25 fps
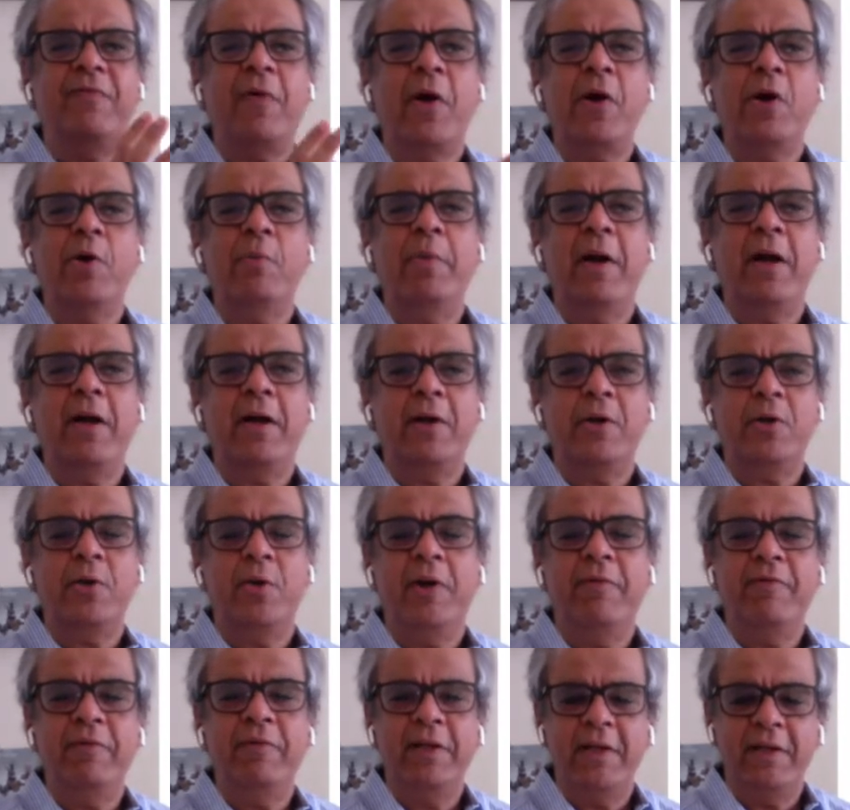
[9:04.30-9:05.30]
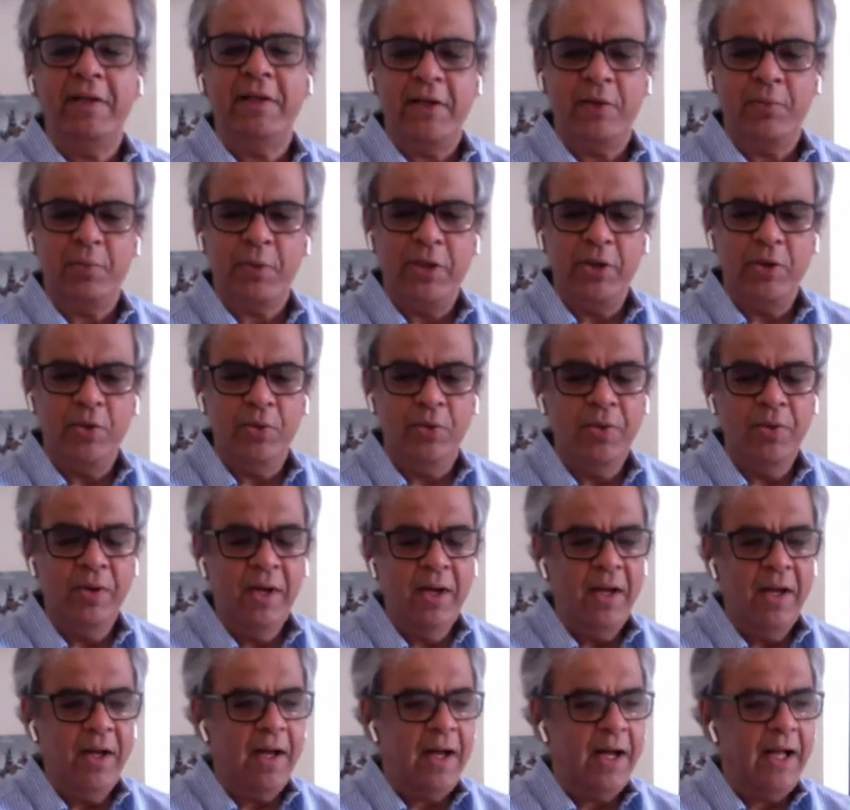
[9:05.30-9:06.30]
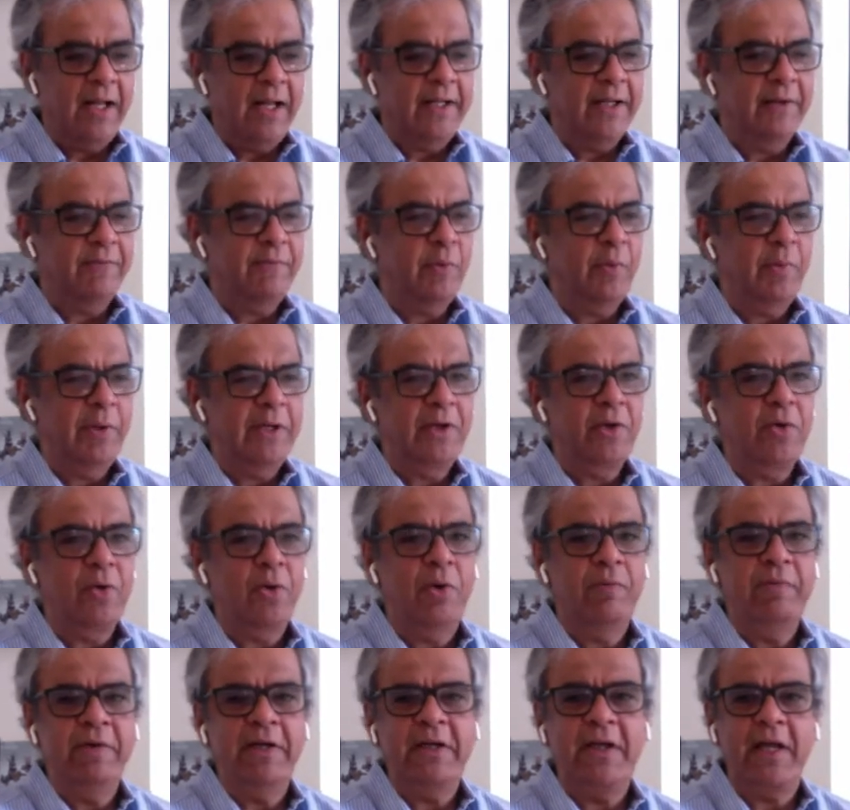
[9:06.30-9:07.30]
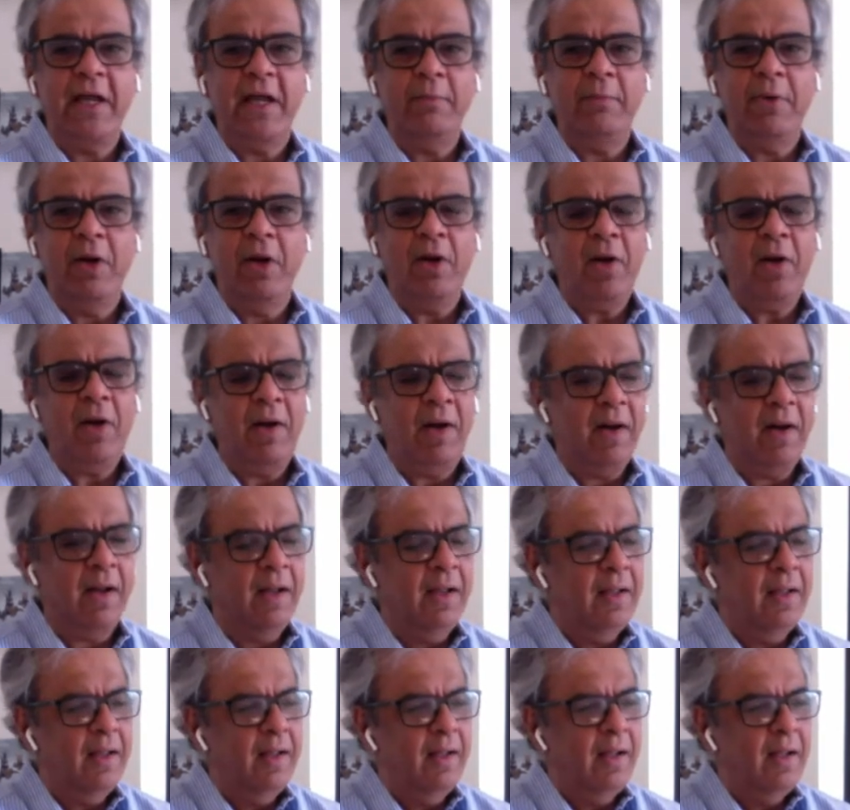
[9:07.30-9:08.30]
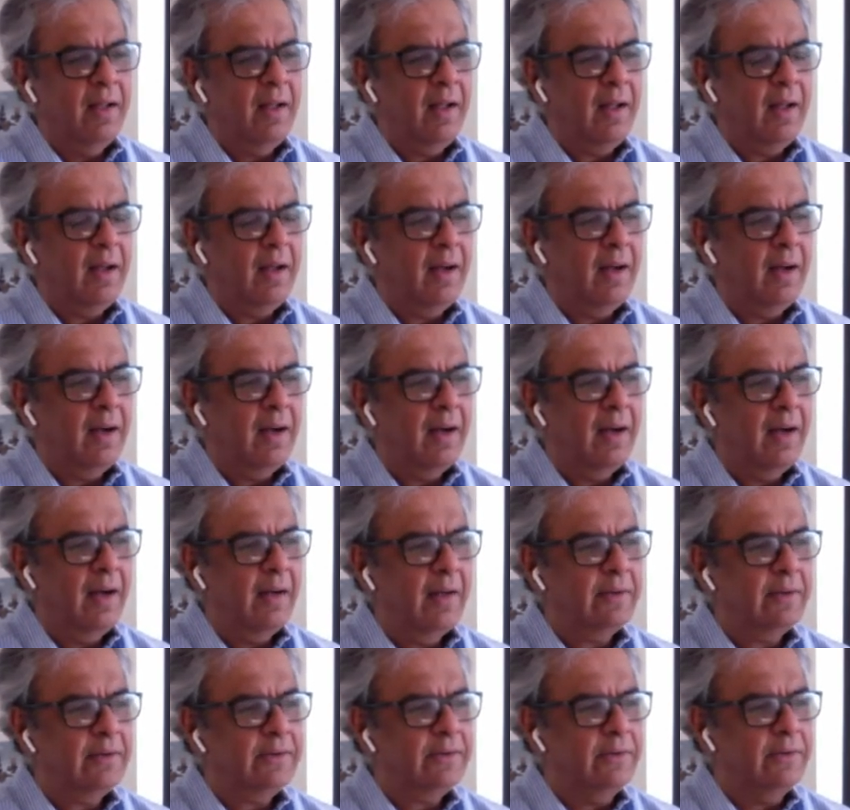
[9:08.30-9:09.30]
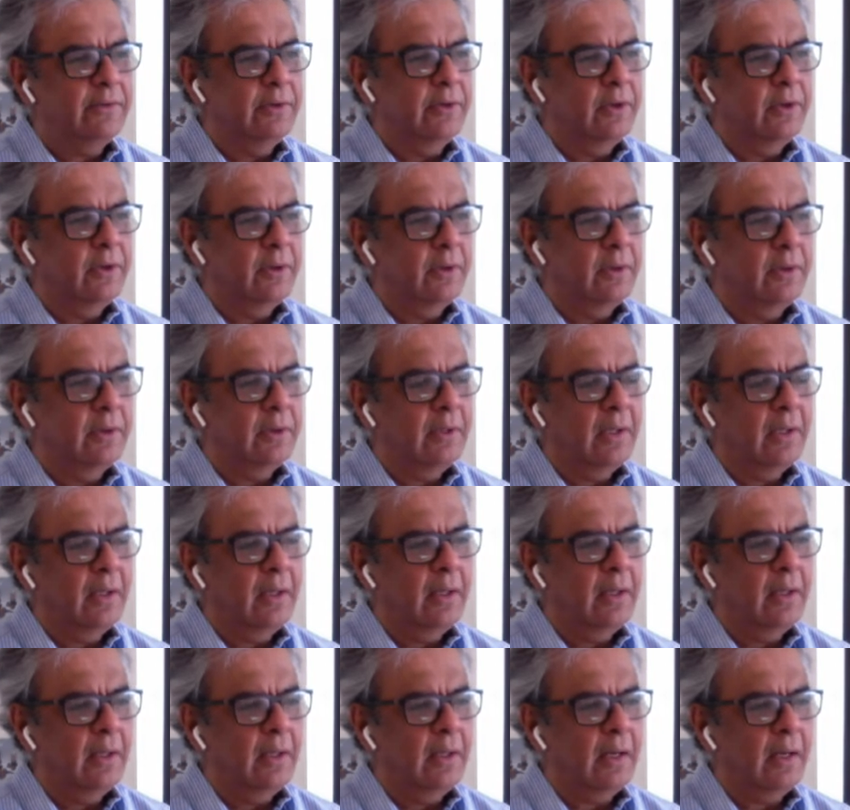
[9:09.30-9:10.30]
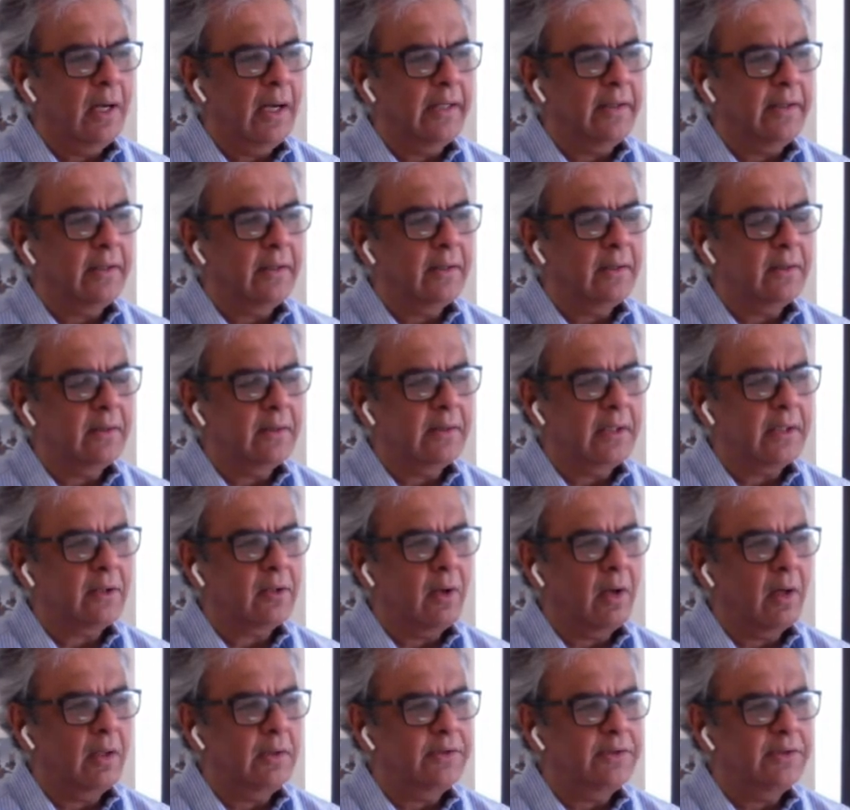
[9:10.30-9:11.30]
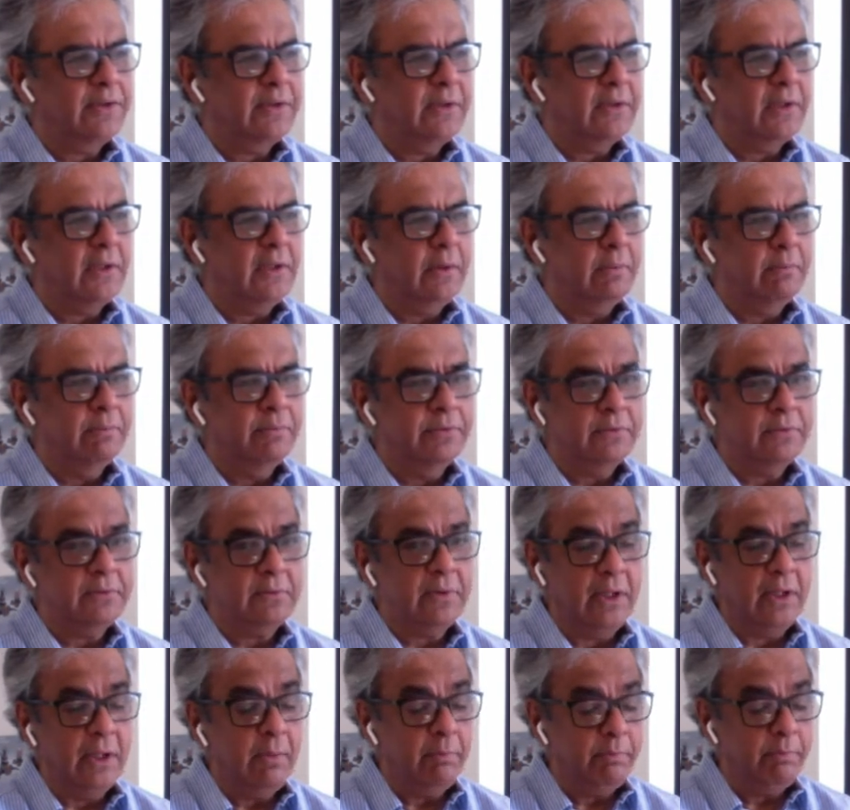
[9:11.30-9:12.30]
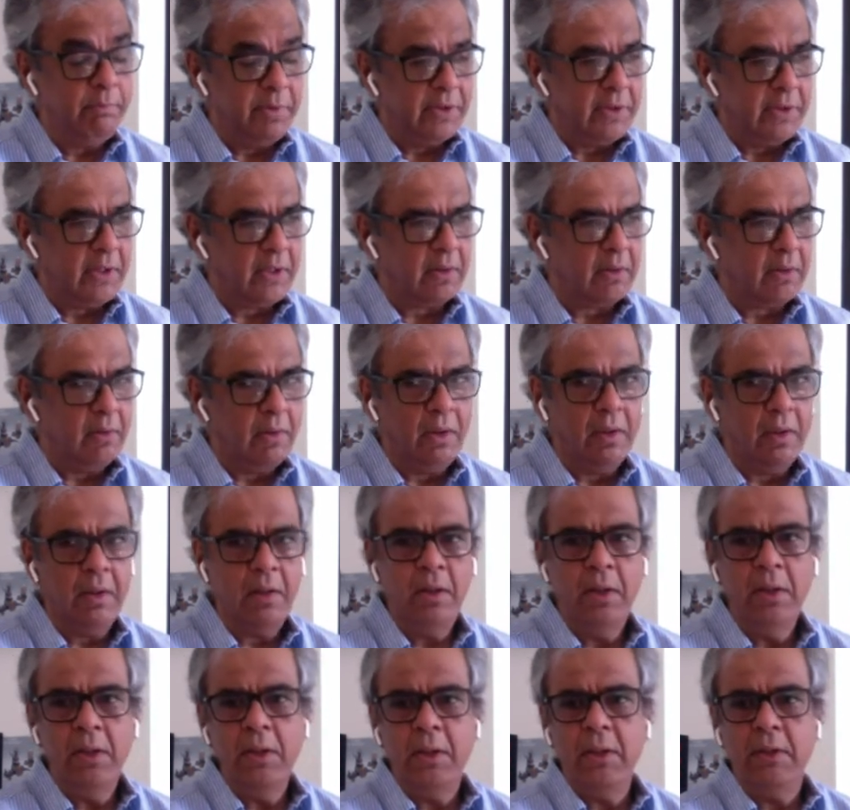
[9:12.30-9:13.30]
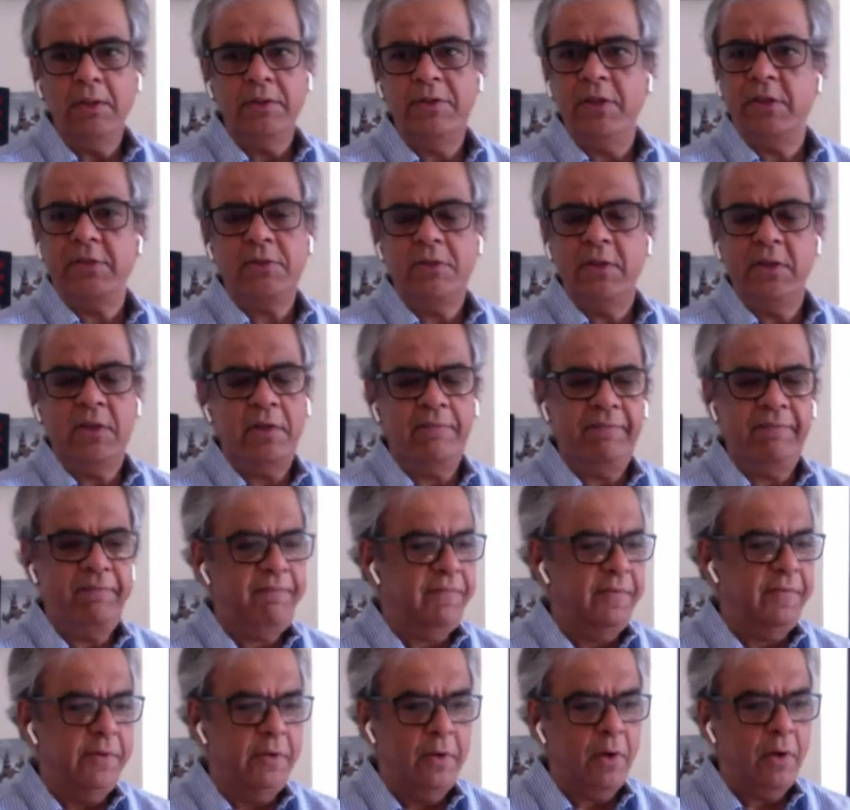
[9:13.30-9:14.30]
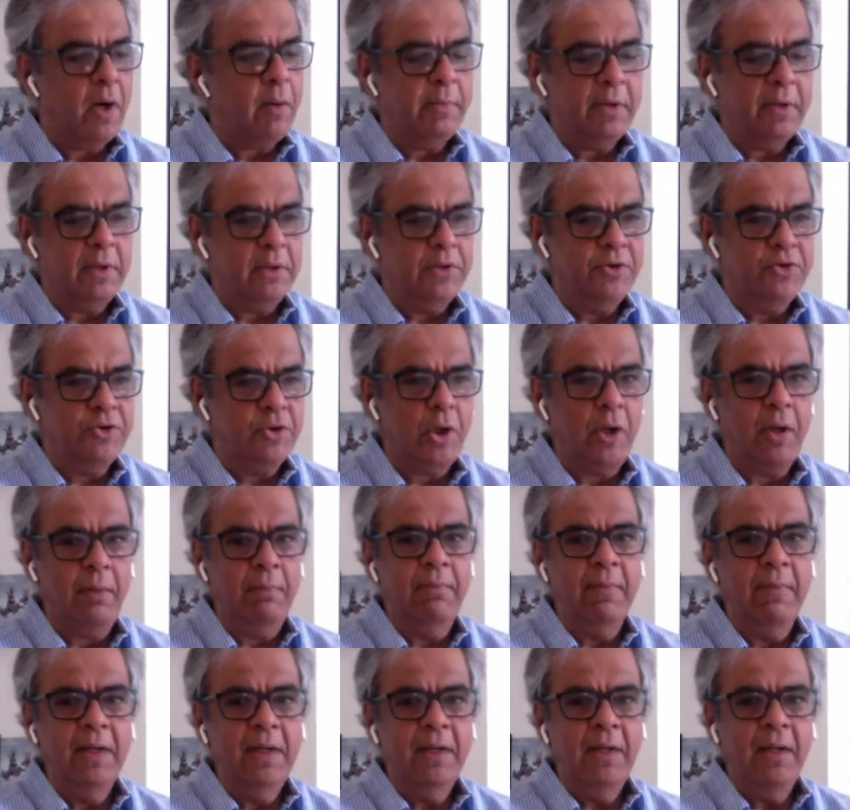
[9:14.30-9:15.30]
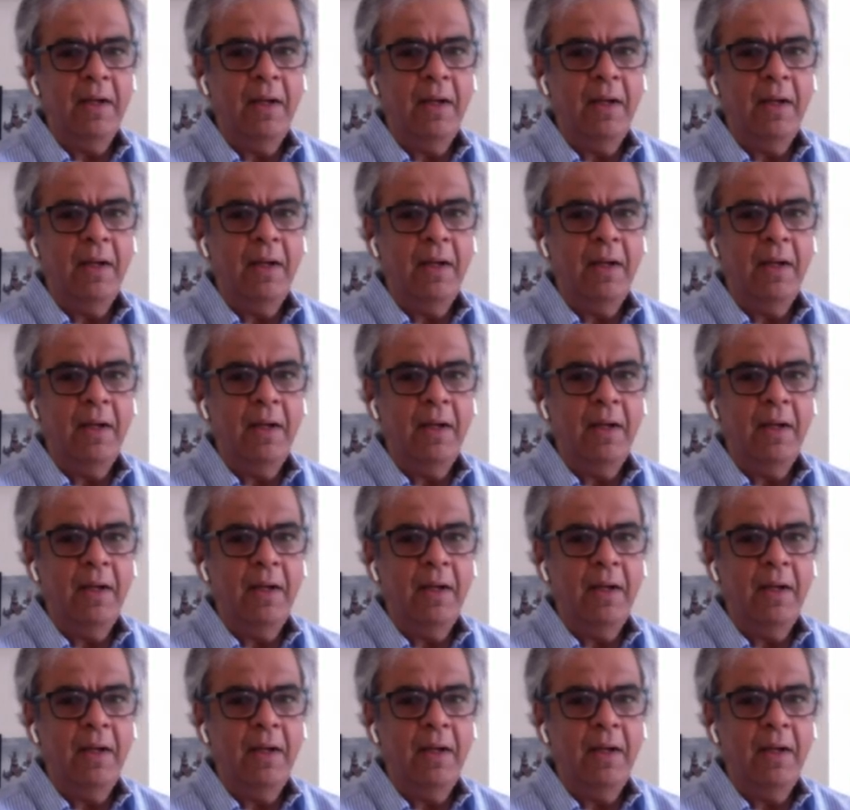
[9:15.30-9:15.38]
is fundamental to everything that we do. And therefore, when COVID came along, I think the technology teams in particular just did a phenomenal job.